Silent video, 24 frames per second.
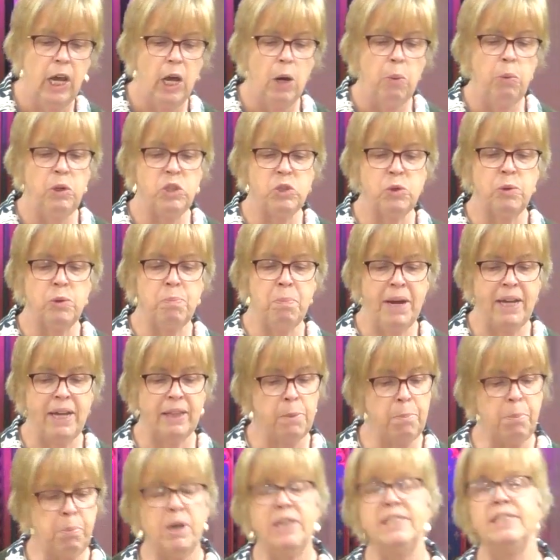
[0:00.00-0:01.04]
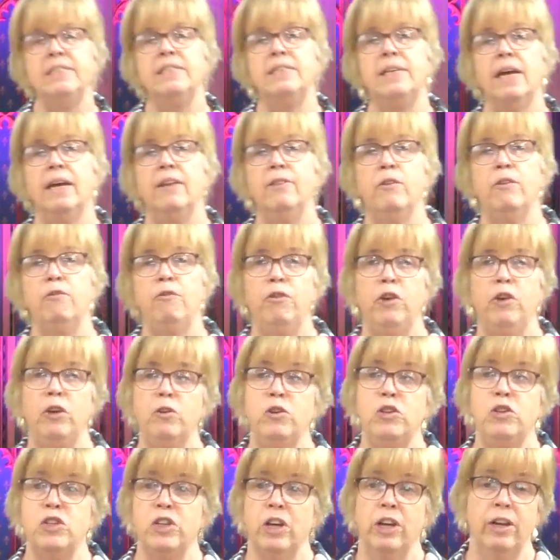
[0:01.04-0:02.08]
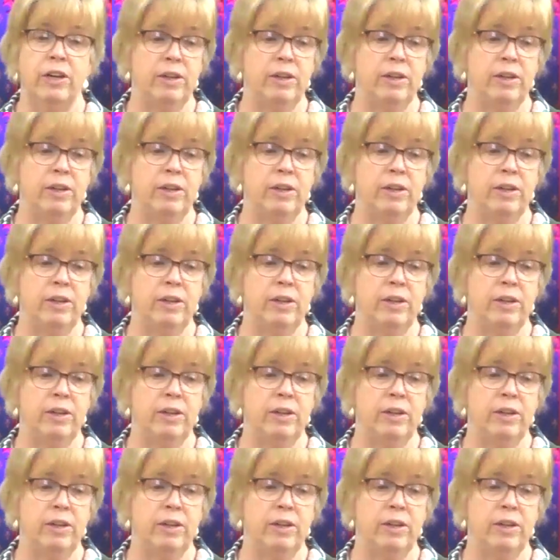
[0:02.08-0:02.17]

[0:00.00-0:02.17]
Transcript: which would make the present and the future